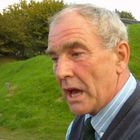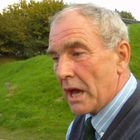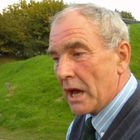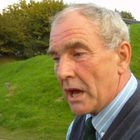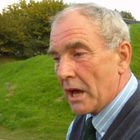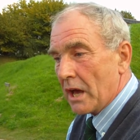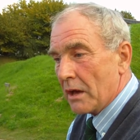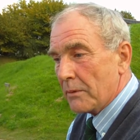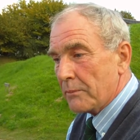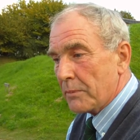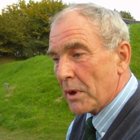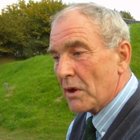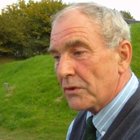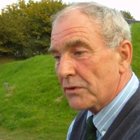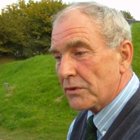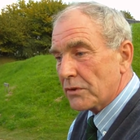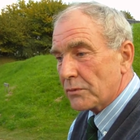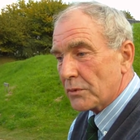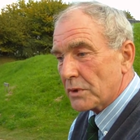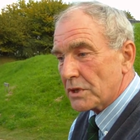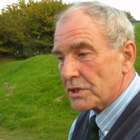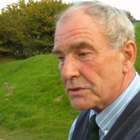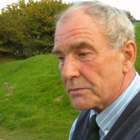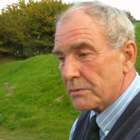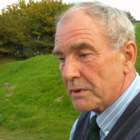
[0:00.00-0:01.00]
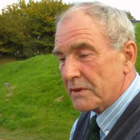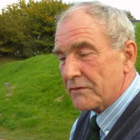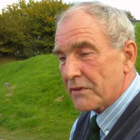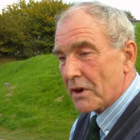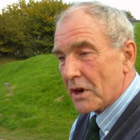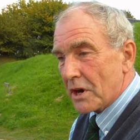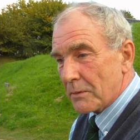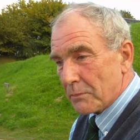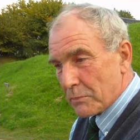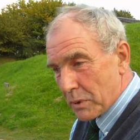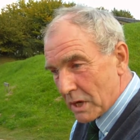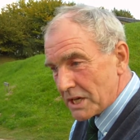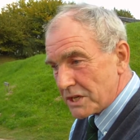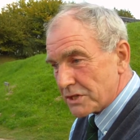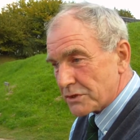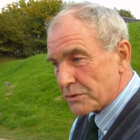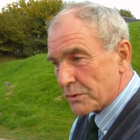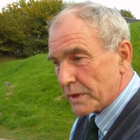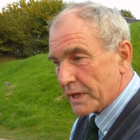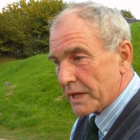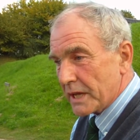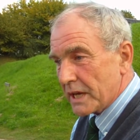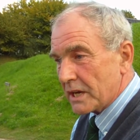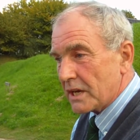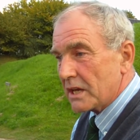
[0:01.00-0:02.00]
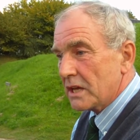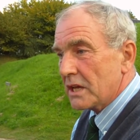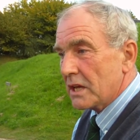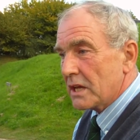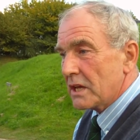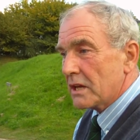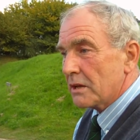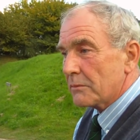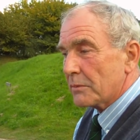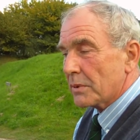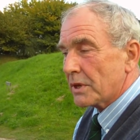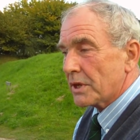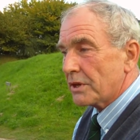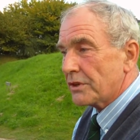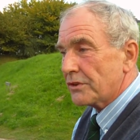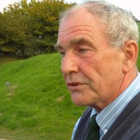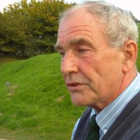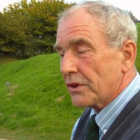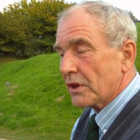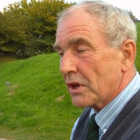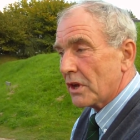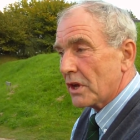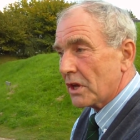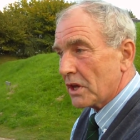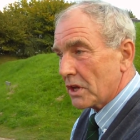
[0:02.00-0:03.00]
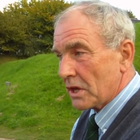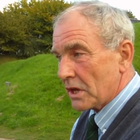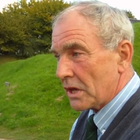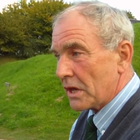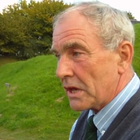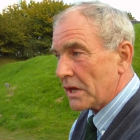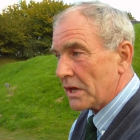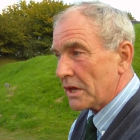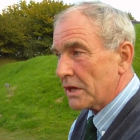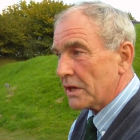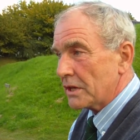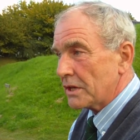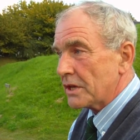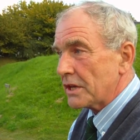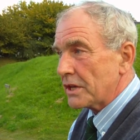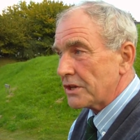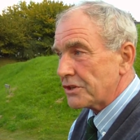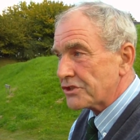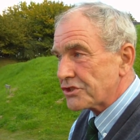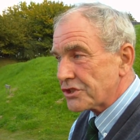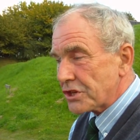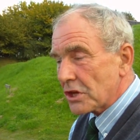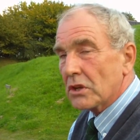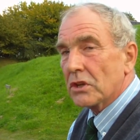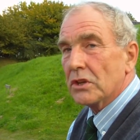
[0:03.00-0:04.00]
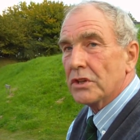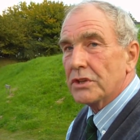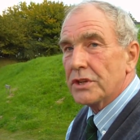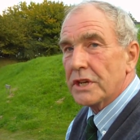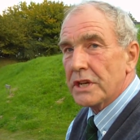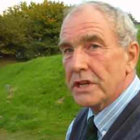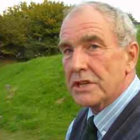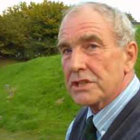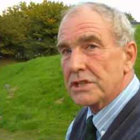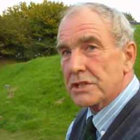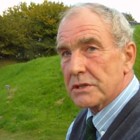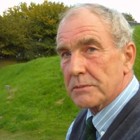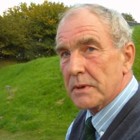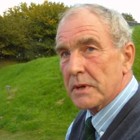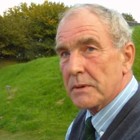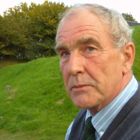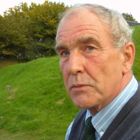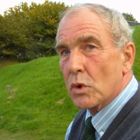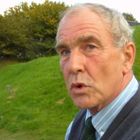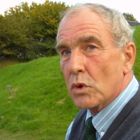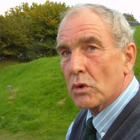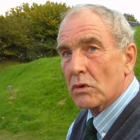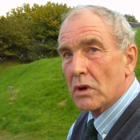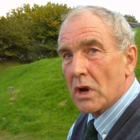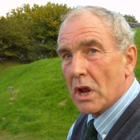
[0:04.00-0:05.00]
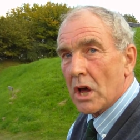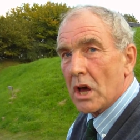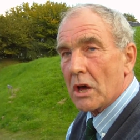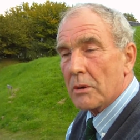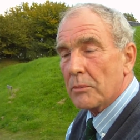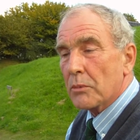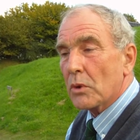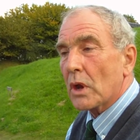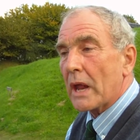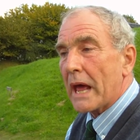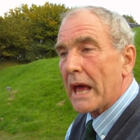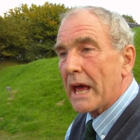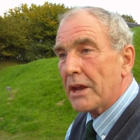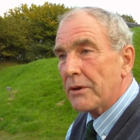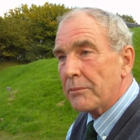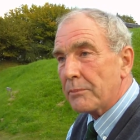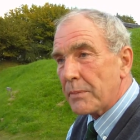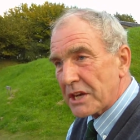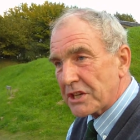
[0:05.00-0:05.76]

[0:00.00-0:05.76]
uh, both of which have been very pleased with it, but uh, it still needs to be more reliable and